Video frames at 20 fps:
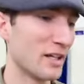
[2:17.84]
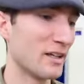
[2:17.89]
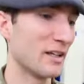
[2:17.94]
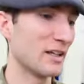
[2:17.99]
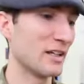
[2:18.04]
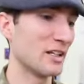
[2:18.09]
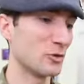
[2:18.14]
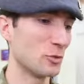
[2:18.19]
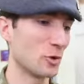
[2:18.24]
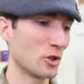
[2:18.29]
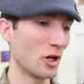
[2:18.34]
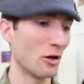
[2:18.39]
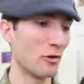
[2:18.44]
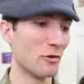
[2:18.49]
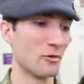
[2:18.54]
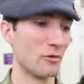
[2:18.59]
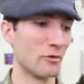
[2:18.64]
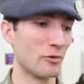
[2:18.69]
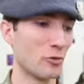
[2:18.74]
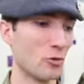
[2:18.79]
then is we're going
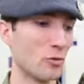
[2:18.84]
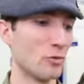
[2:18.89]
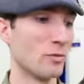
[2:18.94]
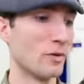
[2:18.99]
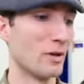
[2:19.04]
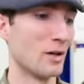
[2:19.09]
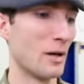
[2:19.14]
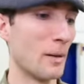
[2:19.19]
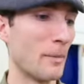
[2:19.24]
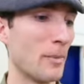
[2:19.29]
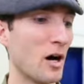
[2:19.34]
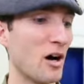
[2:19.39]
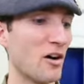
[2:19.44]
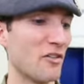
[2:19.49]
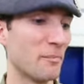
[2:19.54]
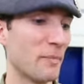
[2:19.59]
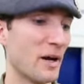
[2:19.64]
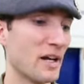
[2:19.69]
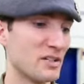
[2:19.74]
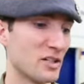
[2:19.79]
through part of
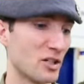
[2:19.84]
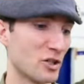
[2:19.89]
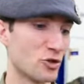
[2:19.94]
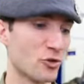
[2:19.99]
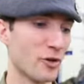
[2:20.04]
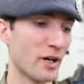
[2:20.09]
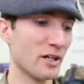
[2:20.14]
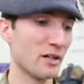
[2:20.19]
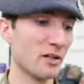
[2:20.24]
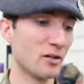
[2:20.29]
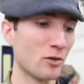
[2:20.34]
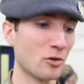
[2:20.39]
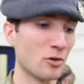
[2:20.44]
basic training,